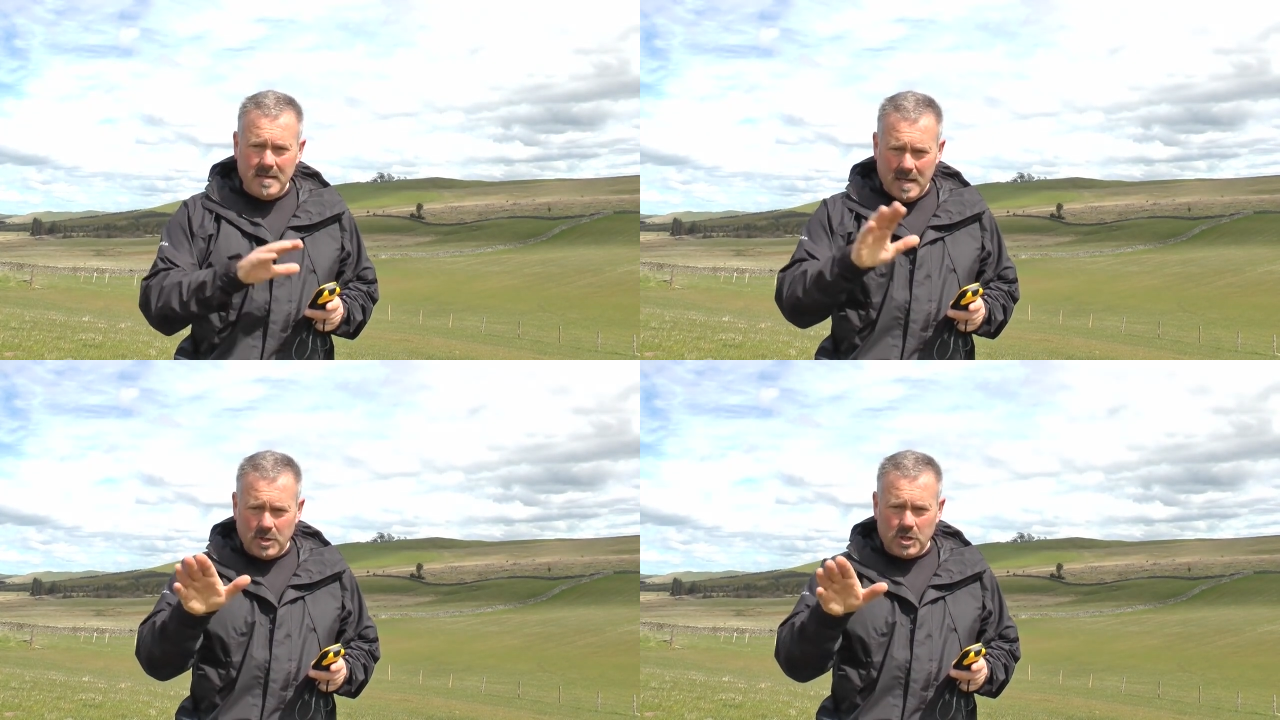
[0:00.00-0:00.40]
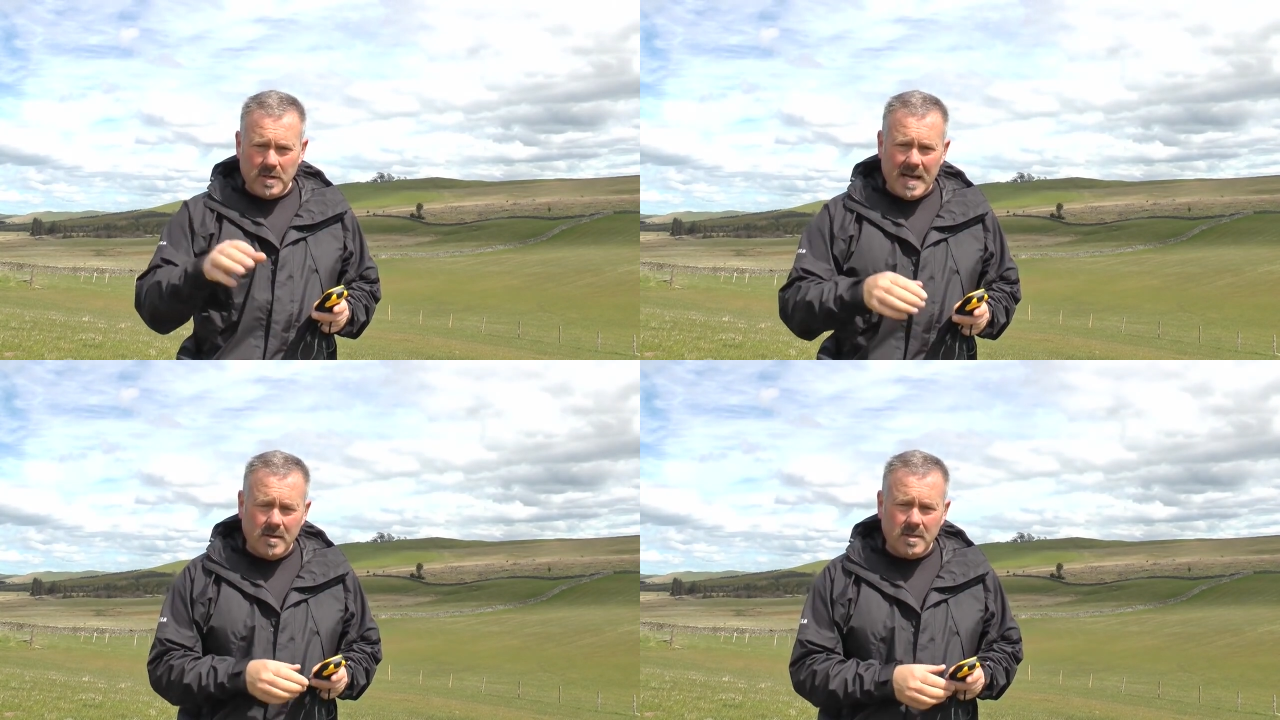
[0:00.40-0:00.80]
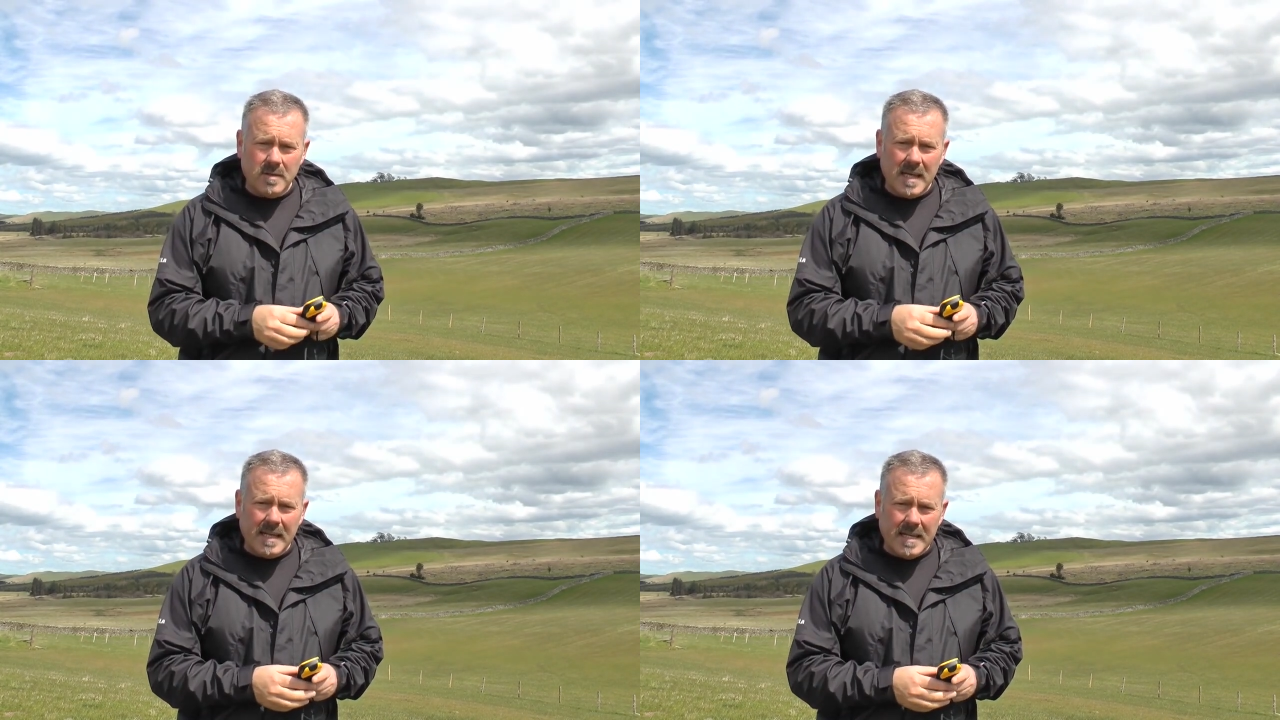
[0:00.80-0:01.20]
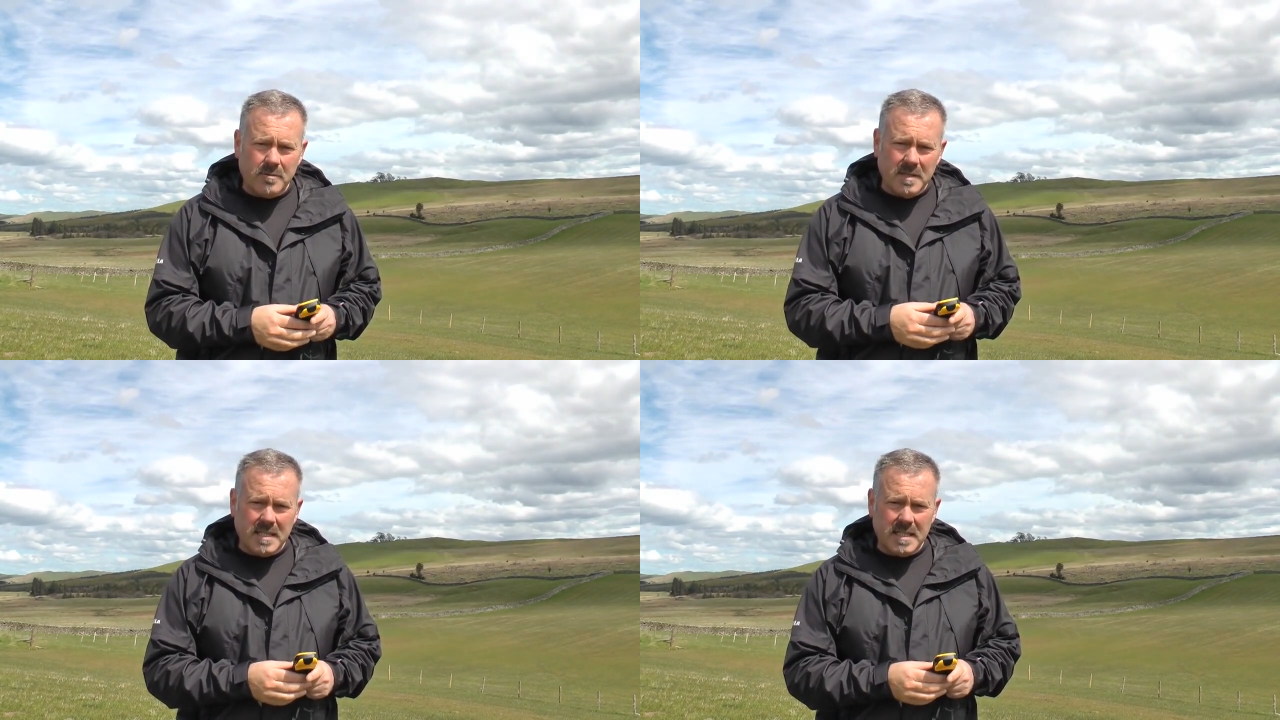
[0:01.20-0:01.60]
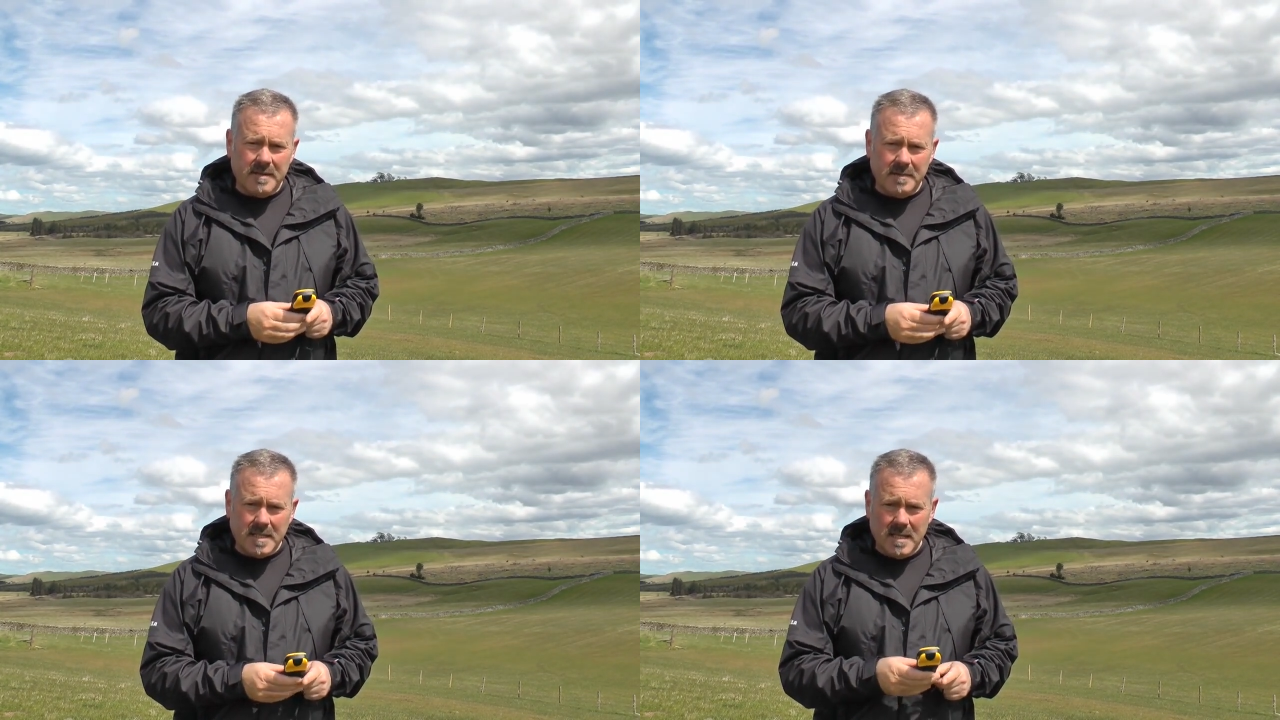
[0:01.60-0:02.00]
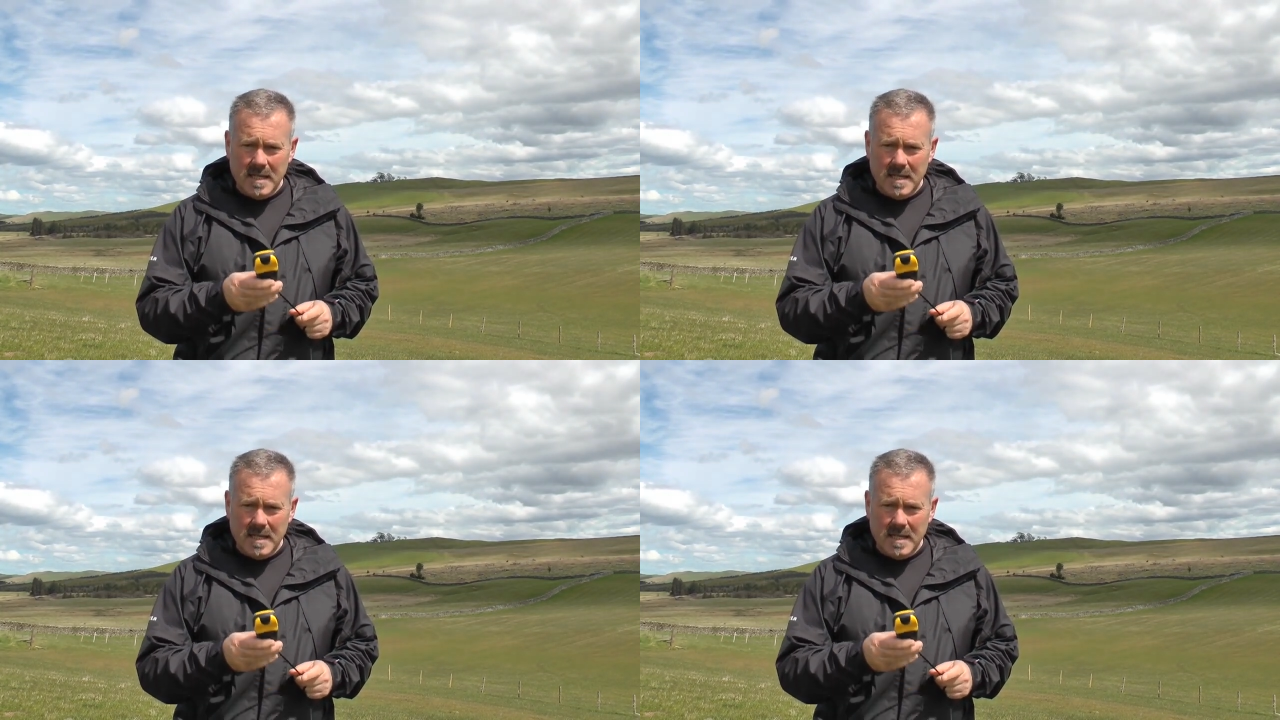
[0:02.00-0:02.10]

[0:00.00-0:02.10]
I'll show you how to do that later in the series.